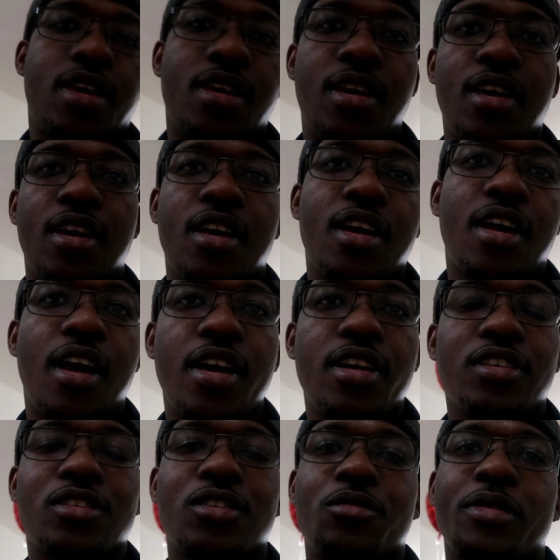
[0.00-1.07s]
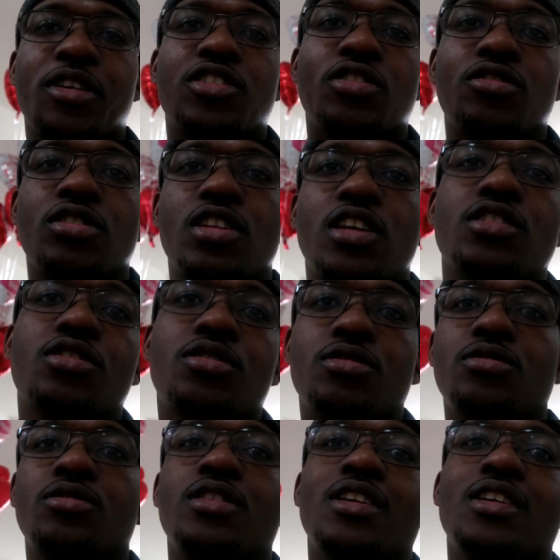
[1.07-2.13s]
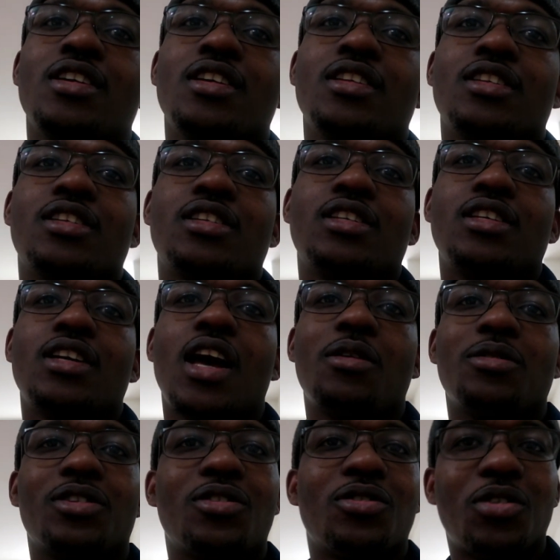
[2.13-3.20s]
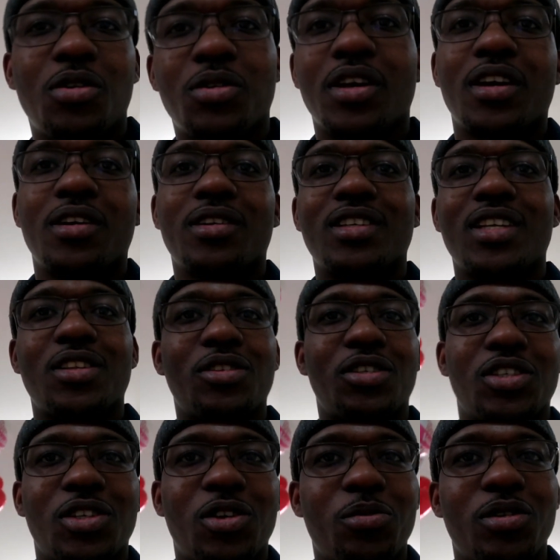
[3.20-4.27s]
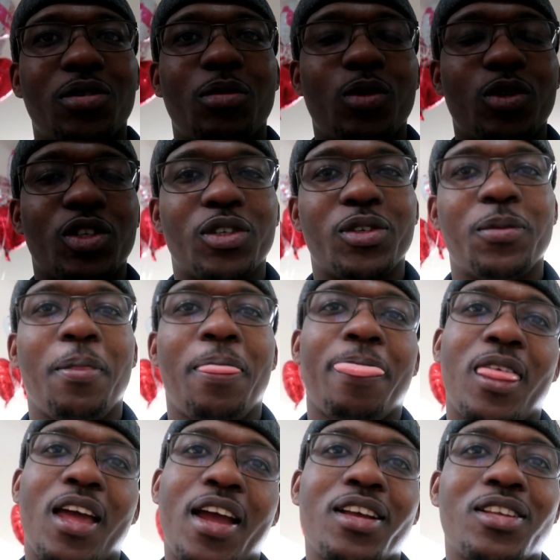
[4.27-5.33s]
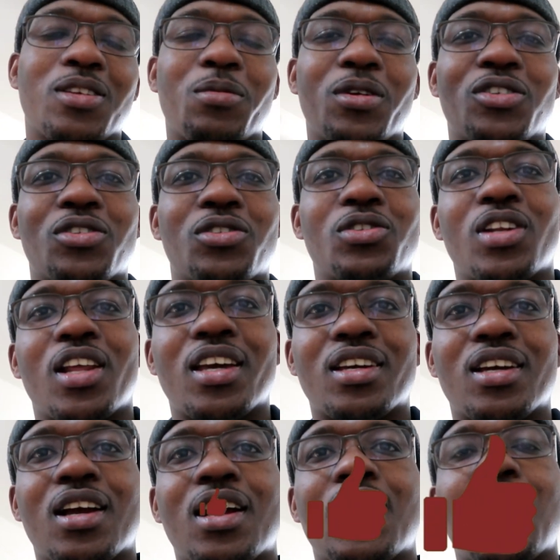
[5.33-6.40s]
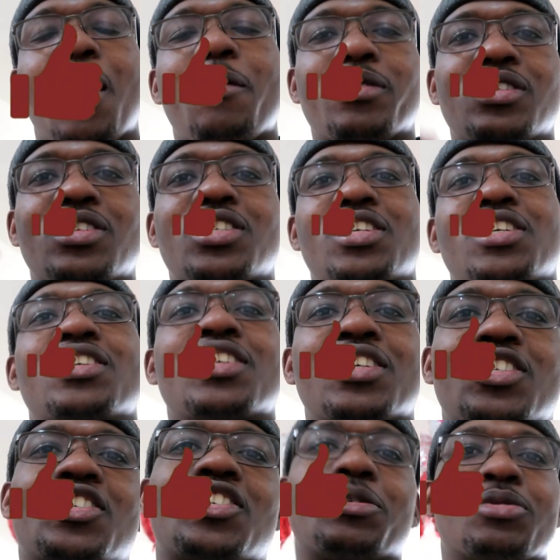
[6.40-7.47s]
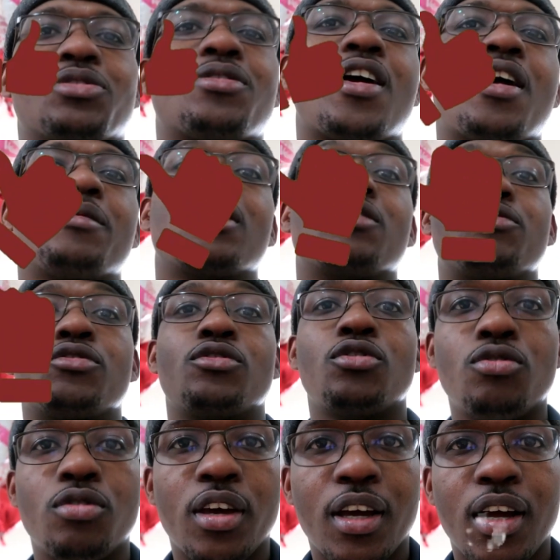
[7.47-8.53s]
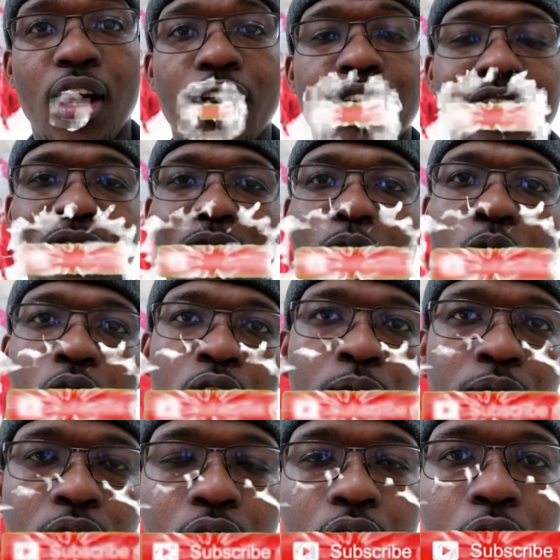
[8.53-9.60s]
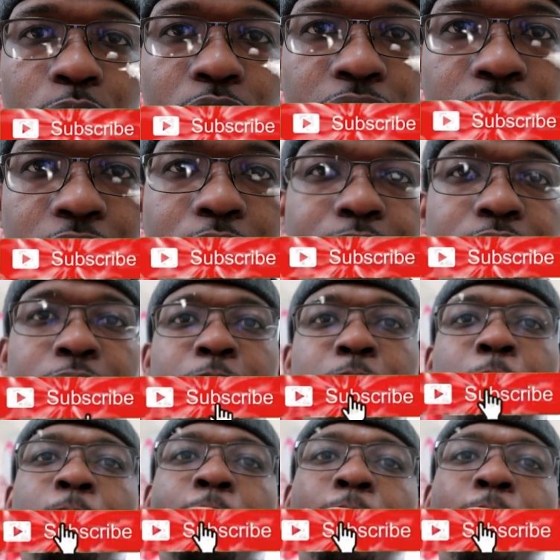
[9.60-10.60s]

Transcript: day. All right, so make sure you stay tuned to see how it's gonna go down because I know she's gonna be emotional. All right, so make sure you like, comment, share, subscribe. And if you're new here, guys, welcome to the RB family.